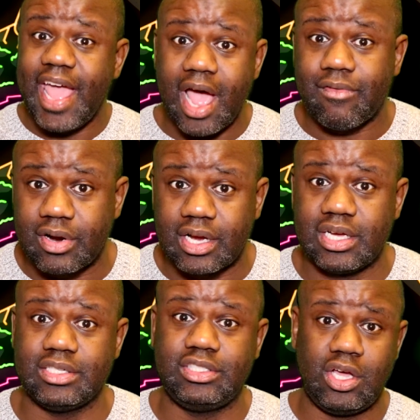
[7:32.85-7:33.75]

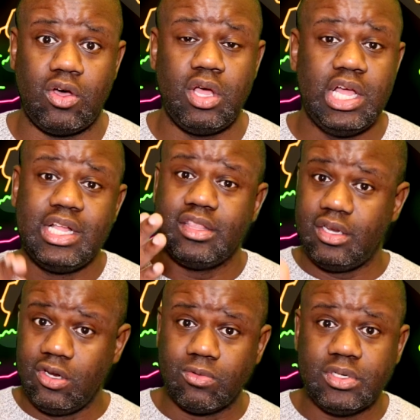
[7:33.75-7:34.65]
Africa. So the
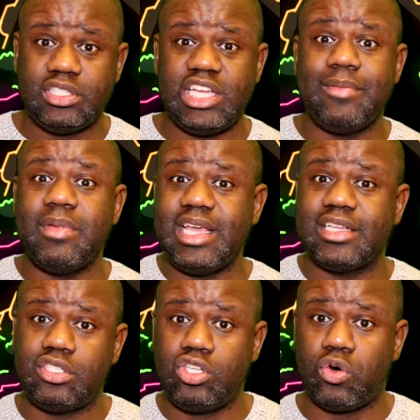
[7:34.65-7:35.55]
new regime
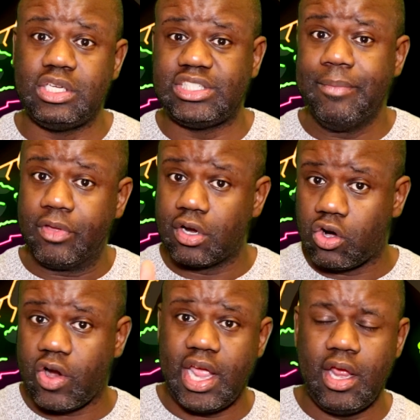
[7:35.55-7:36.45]
is doing something
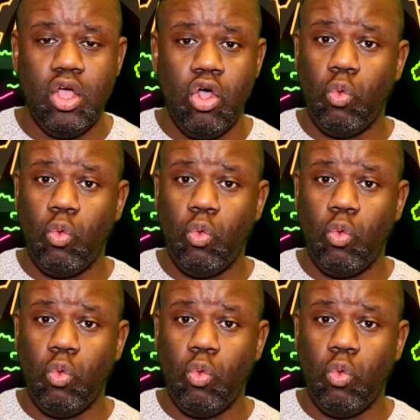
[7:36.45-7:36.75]
great